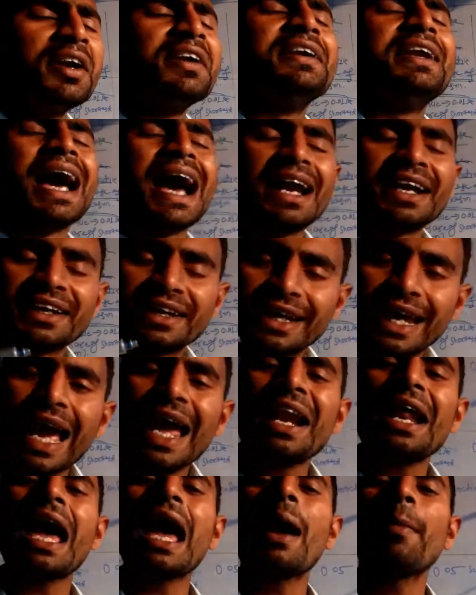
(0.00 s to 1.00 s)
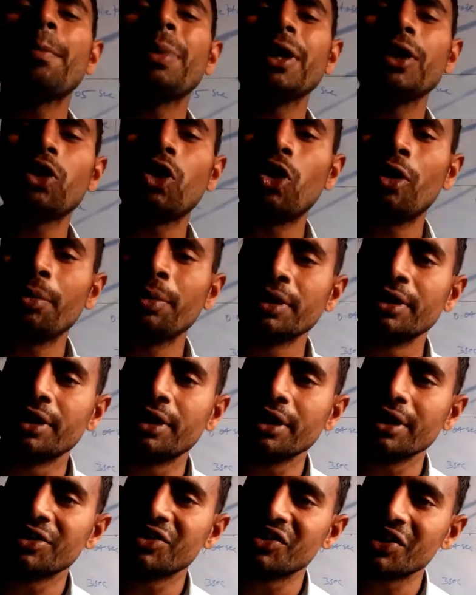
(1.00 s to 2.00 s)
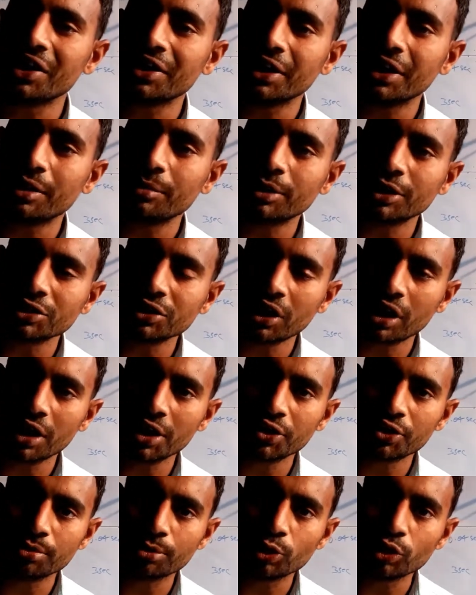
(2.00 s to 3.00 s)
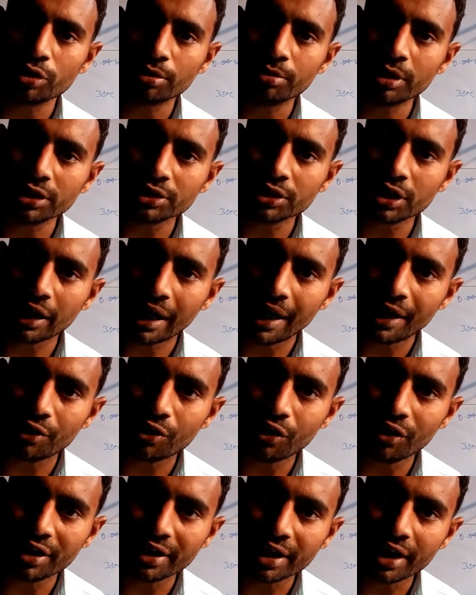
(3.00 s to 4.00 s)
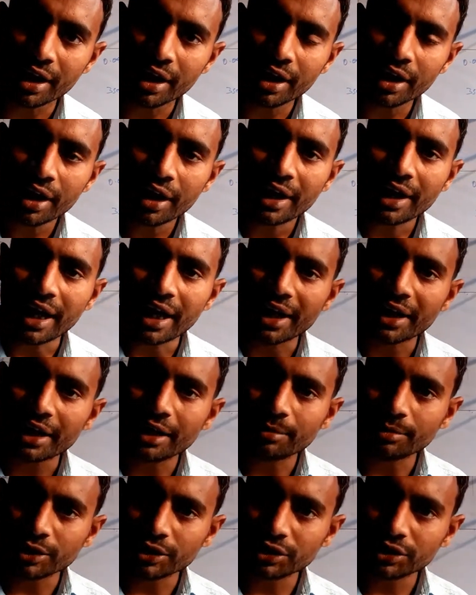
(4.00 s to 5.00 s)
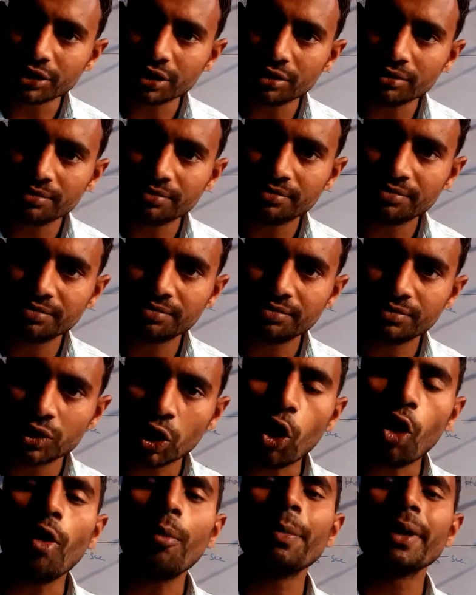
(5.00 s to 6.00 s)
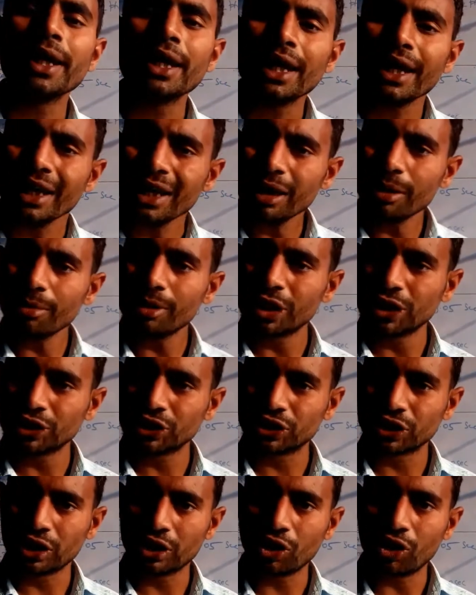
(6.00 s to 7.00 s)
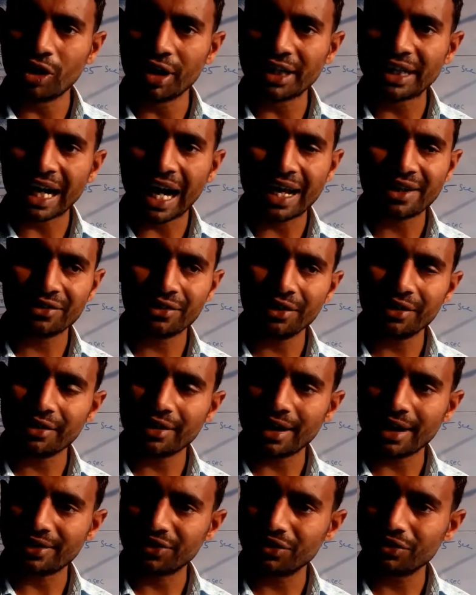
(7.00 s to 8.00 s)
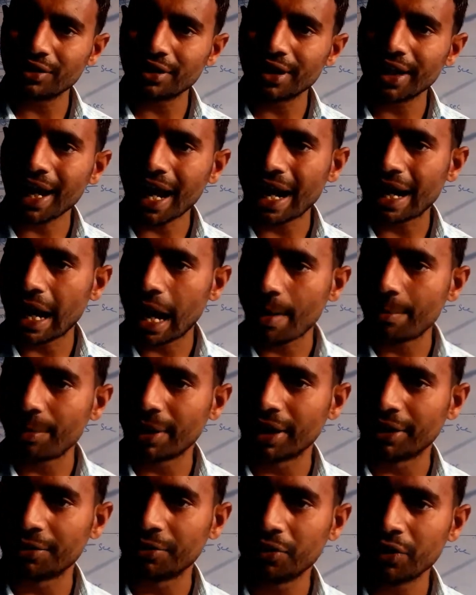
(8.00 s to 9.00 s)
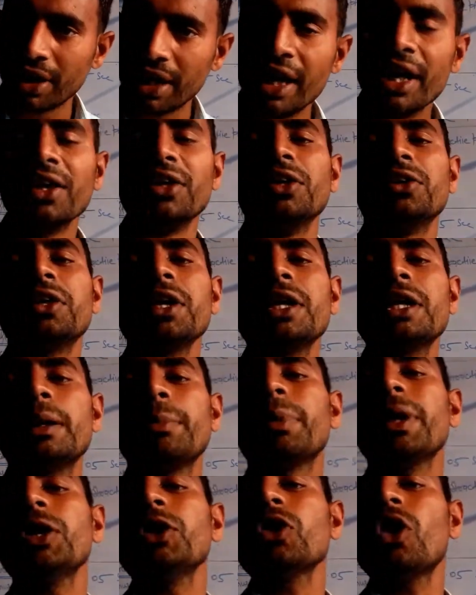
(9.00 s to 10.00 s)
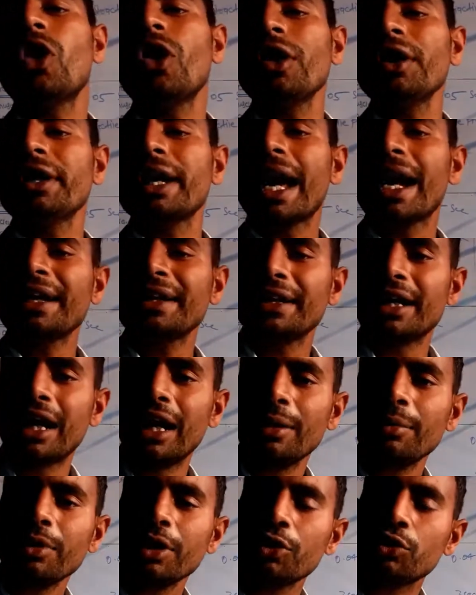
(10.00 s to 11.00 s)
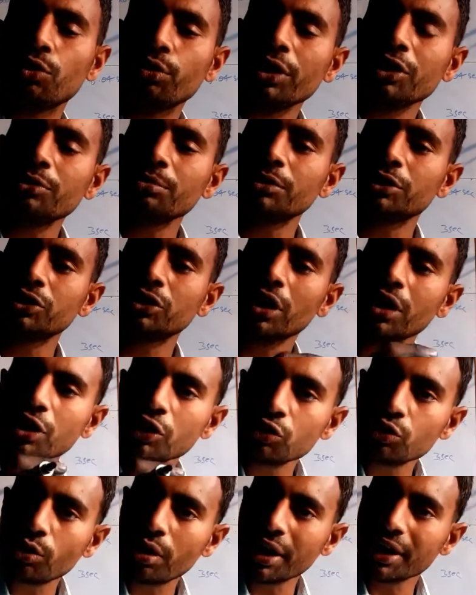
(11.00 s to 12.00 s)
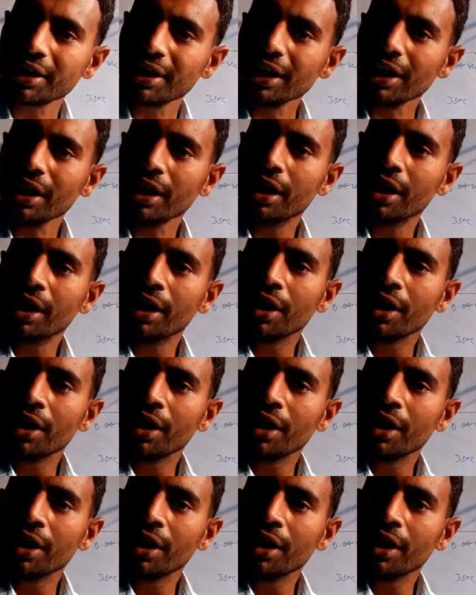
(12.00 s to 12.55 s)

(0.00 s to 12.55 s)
That can happen of the striated muscle, smooth muscle, and cardiac muscle. Of any muscle, contraction and relaxation can happen. This depend on that time, that which muscle is working